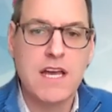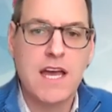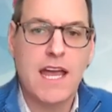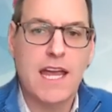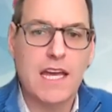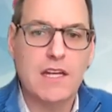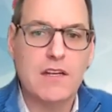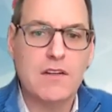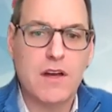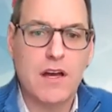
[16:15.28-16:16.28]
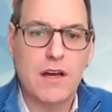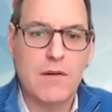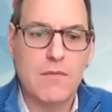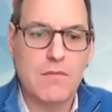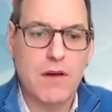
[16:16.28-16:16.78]
and
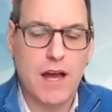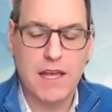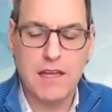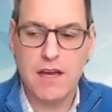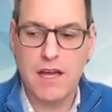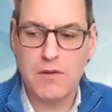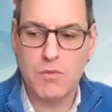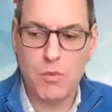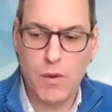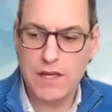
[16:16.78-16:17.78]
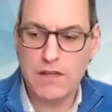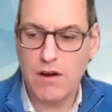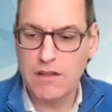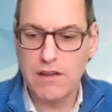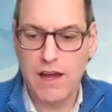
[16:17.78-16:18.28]
I went
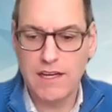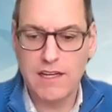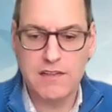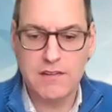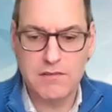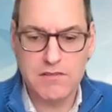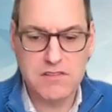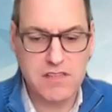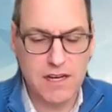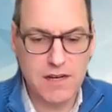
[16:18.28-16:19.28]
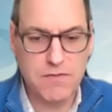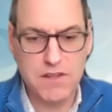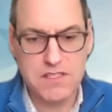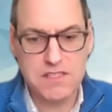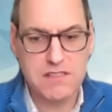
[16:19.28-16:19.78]
online and signed up for
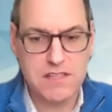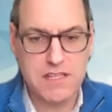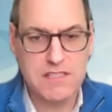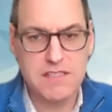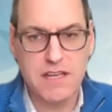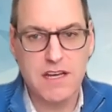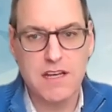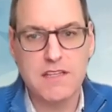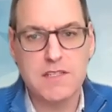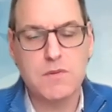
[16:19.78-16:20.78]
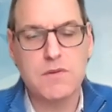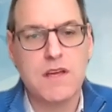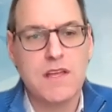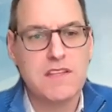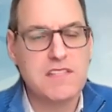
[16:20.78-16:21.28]
this
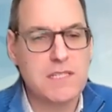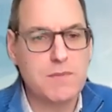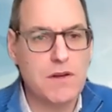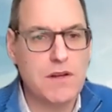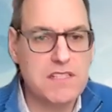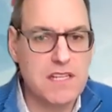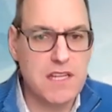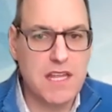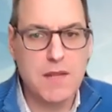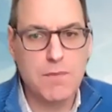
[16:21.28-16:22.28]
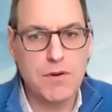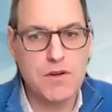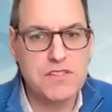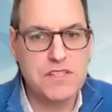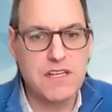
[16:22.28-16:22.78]
experience, and the
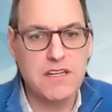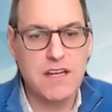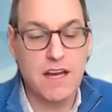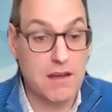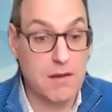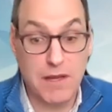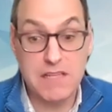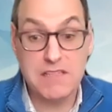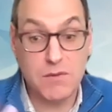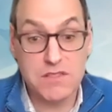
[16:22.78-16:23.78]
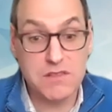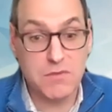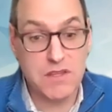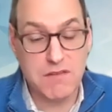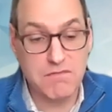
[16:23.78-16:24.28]
person basically was
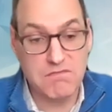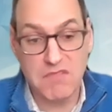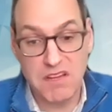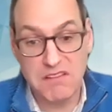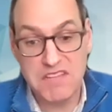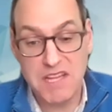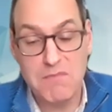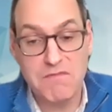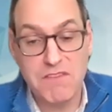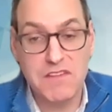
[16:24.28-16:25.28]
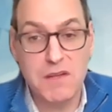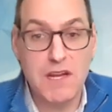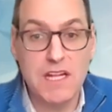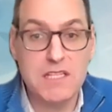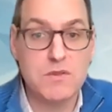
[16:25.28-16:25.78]
within 10-15
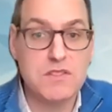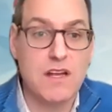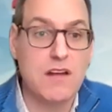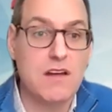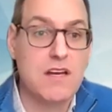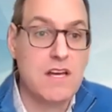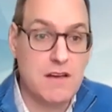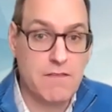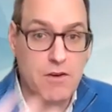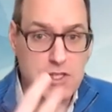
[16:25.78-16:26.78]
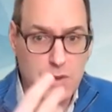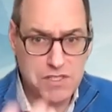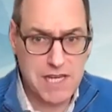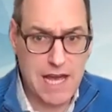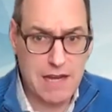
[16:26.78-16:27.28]
minutes was on a virtual
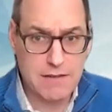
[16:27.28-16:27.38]
chat